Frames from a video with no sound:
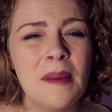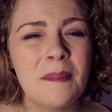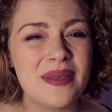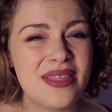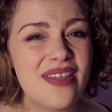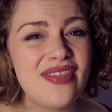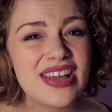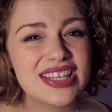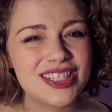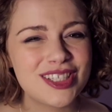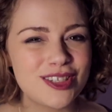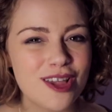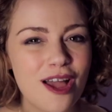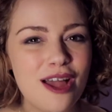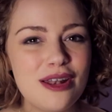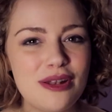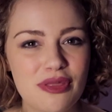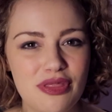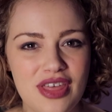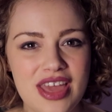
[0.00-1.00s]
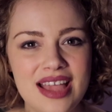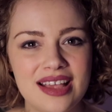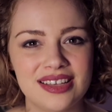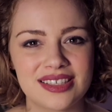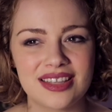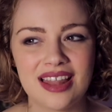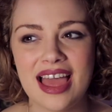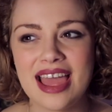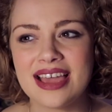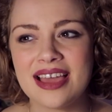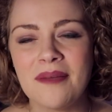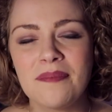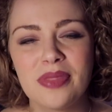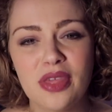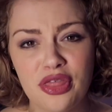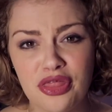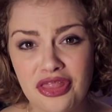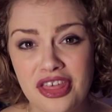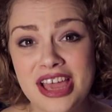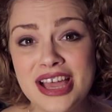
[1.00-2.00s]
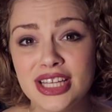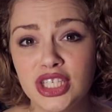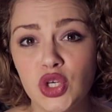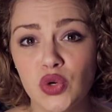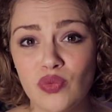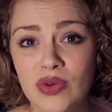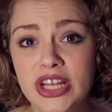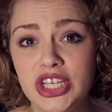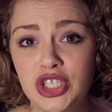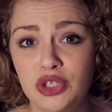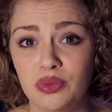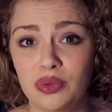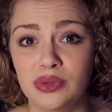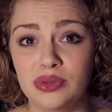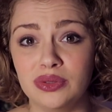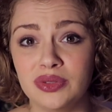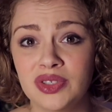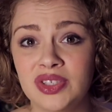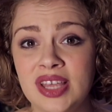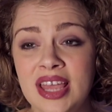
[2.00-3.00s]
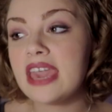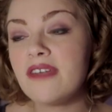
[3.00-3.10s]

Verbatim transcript: But then there's certain things like theatre rituals.